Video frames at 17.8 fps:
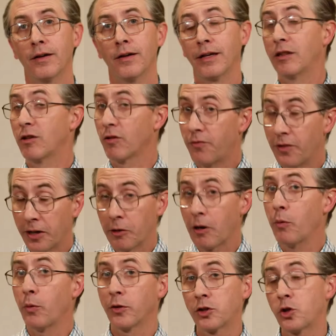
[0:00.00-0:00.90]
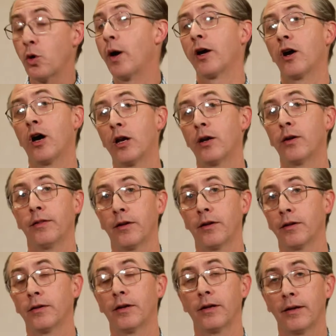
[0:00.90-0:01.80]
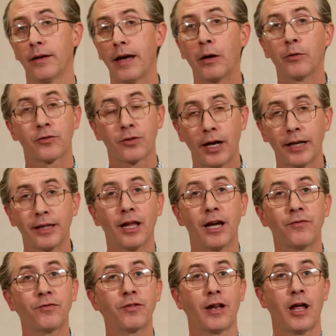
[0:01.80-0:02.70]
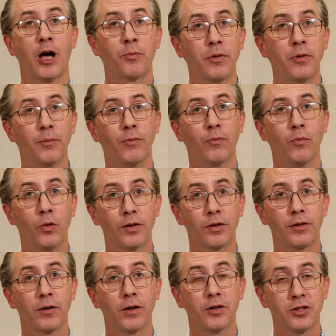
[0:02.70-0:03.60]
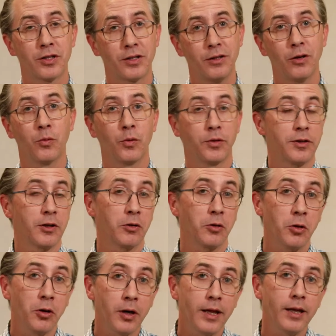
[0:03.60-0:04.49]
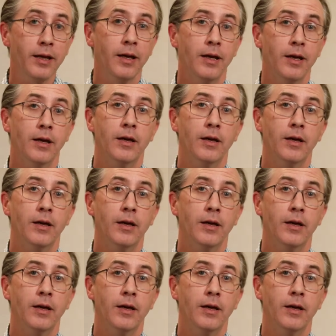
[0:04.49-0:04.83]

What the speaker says: either figure out what's going on in their outside life to help them with their, with their learning,